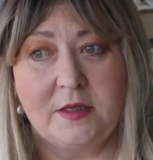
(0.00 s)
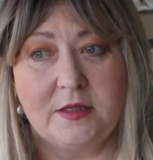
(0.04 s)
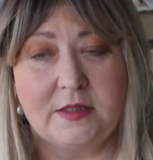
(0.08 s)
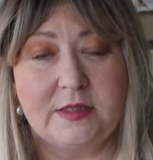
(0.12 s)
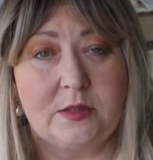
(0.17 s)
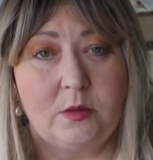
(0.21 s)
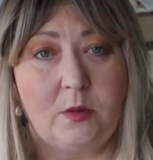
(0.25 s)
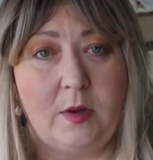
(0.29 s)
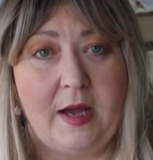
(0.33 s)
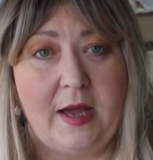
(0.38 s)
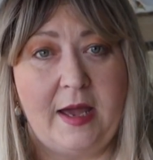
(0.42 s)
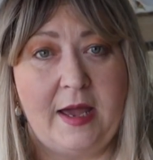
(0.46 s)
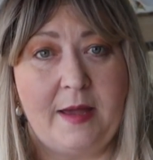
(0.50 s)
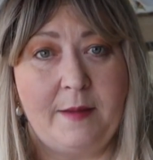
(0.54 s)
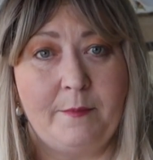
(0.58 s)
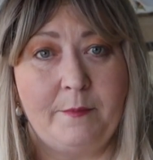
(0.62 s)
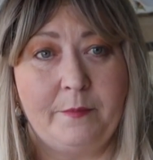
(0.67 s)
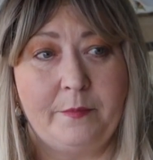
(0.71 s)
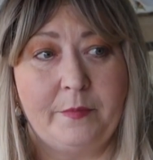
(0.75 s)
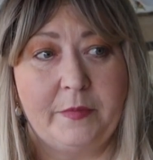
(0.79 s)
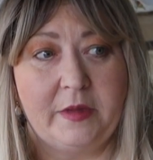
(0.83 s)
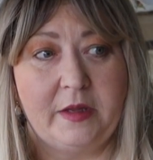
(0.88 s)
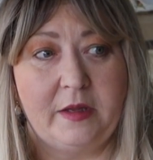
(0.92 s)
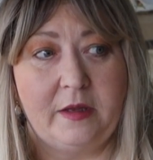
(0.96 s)
So
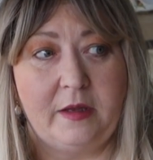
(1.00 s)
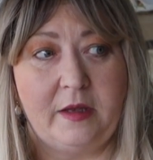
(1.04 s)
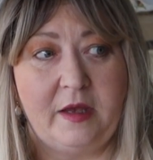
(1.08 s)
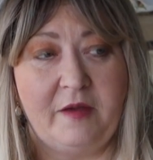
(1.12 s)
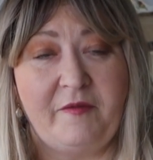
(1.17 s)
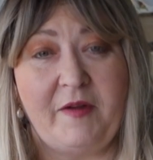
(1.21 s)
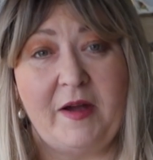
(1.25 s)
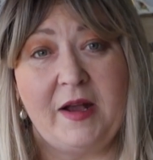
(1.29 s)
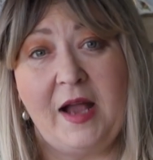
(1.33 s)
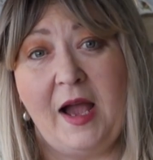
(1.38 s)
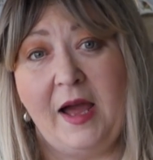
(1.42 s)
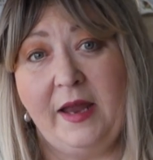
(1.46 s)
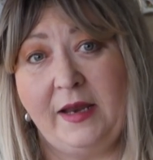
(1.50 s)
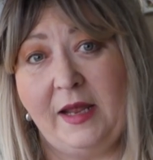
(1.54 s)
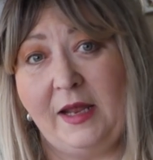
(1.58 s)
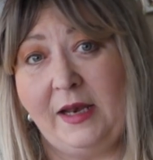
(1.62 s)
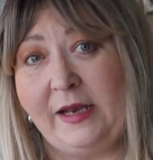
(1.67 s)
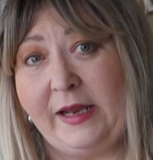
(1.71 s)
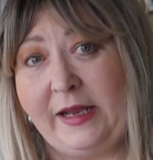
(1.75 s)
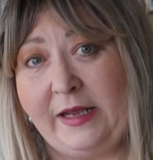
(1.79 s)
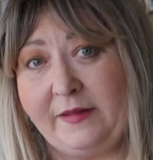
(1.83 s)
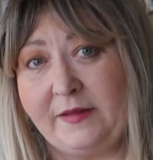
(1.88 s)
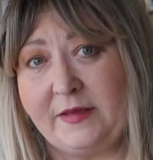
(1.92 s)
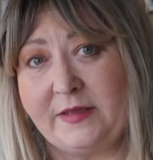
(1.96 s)
um, if I can,
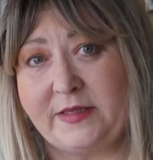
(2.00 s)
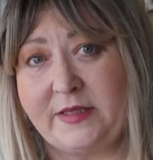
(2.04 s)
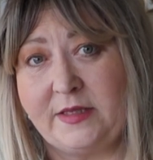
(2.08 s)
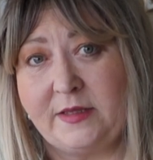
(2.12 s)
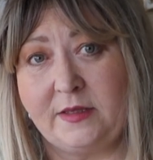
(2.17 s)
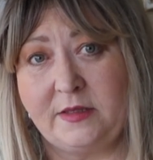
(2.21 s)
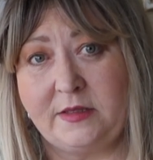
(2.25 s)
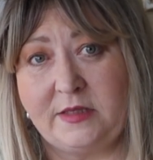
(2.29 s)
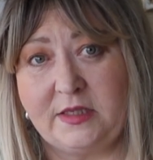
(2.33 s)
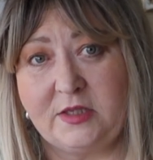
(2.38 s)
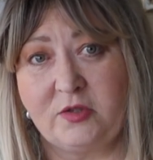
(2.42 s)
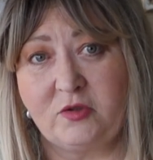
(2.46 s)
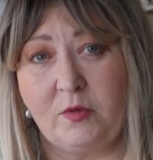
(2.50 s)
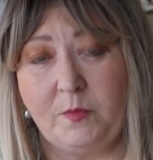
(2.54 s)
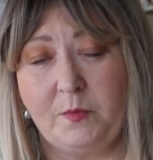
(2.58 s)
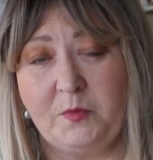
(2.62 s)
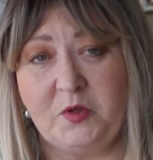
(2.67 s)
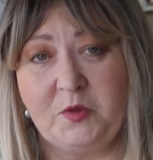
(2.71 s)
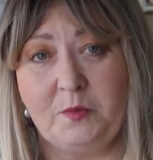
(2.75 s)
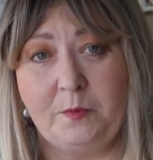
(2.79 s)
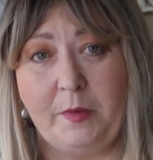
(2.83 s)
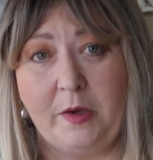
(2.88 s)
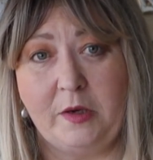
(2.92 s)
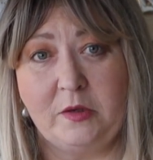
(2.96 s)
I'll link this in the
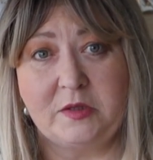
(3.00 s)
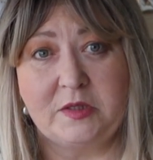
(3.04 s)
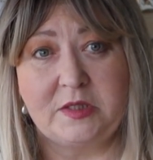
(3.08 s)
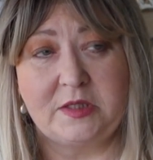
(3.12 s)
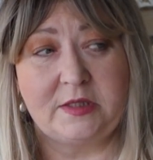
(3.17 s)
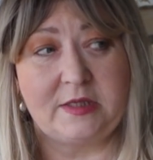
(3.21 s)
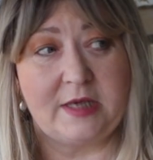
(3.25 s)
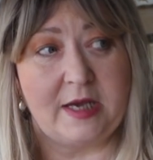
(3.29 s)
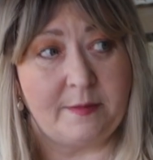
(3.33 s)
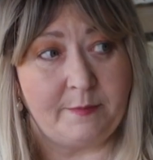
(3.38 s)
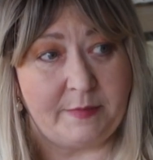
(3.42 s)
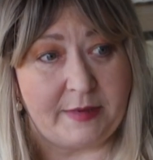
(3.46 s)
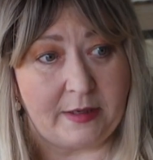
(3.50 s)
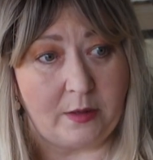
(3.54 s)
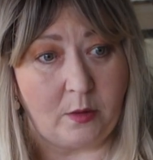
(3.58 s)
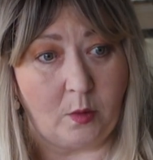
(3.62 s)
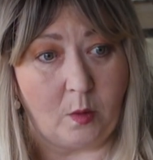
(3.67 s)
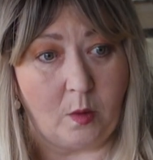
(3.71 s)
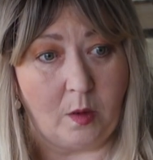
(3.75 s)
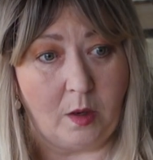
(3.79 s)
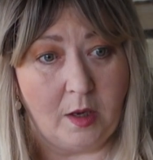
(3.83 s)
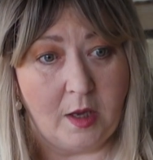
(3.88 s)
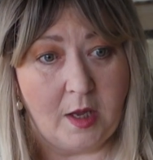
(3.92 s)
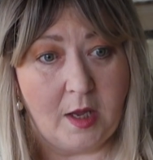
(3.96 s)
description box down
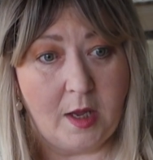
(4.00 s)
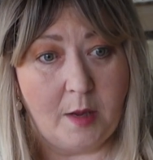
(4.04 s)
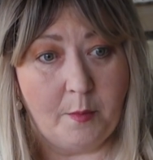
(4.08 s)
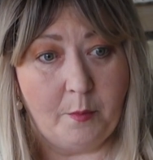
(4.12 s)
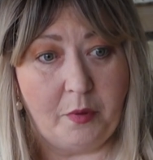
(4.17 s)
below.